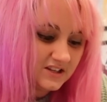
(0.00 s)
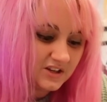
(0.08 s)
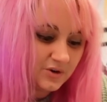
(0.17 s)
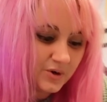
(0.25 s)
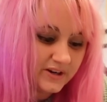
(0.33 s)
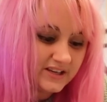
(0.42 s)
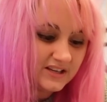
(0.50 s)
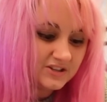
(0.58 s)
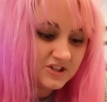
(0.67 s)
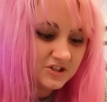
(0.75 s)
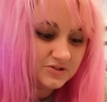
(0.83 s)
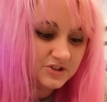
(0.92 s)
quirky
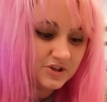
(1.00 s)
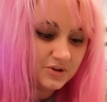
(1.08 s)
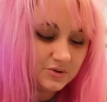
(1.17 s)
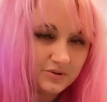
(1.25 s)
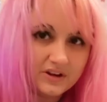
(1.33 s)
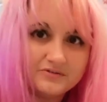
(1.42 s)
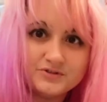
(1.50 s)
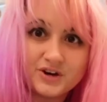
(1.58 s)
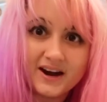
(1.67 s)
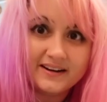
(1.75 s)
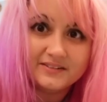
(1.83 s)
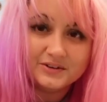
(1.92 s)
shoujo love
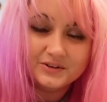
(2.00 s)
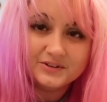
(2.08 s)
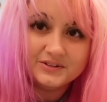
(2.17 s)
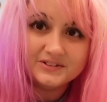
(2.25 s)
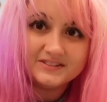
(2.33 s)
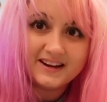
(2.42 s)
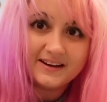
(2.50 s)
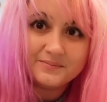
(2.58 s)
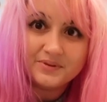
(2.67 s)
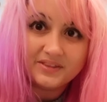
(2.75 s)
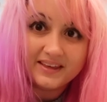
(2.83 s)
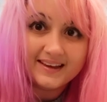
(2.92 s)
triangle type
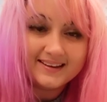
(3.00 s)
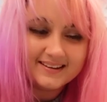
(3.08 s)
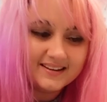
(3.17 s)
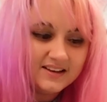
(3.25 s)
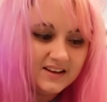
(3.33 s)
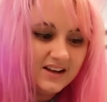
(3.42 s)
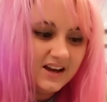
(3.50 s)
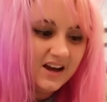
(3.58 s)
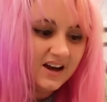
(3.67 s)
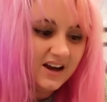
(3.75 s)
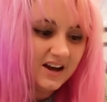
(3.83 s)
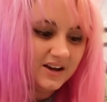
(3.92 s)
thing
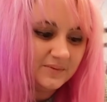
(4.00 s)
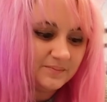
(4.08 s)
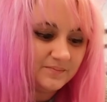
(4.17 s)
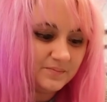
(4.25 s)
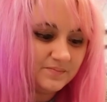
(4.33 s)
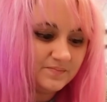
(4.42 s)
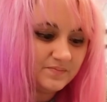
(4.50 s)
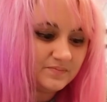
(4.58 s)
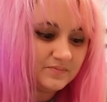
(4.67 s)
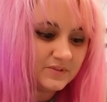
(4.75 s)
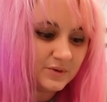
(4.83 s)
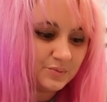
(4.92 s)
um,
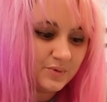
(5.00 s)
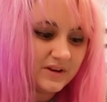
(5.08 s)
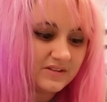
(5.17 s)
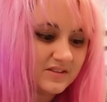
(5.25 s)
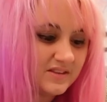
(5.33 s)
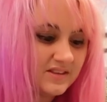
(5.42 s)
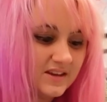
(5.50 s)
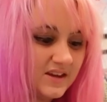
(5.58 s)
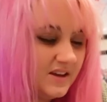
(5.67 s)
with